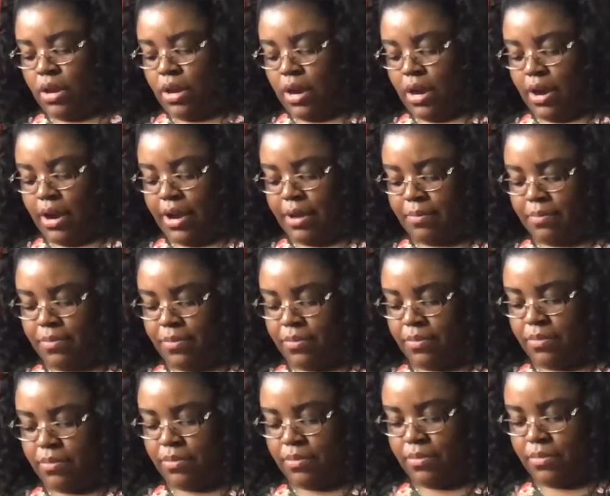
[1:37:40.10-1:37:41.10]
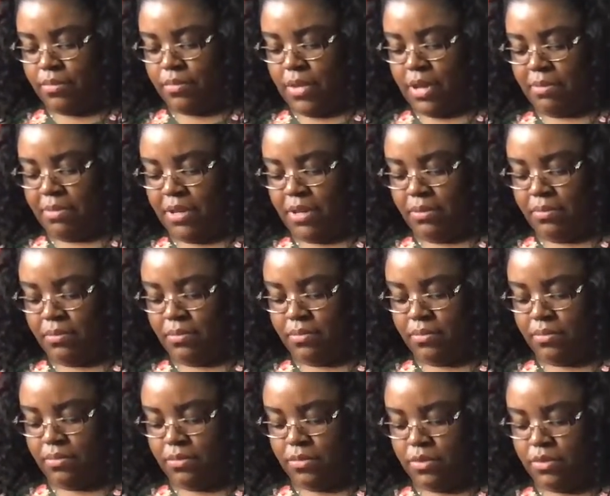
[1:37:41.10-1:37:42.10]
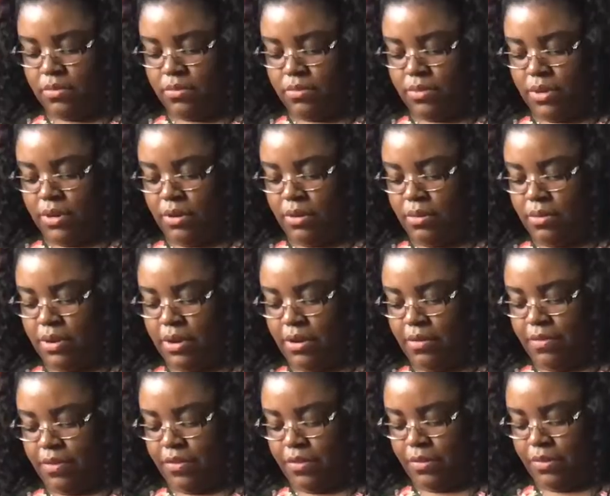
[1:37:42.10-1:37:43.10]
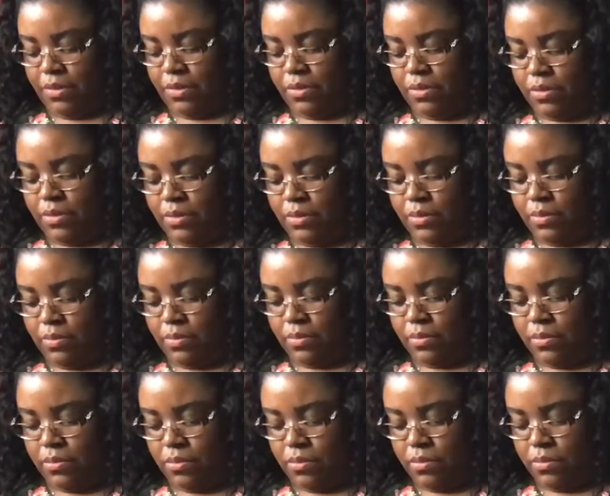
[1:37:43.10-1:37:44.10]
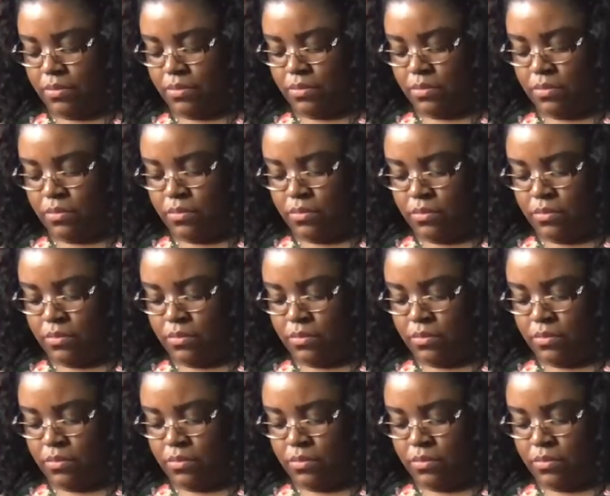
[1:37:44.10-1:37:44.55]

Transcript: All right. Mommy, where on earth is your YouTube? Oh.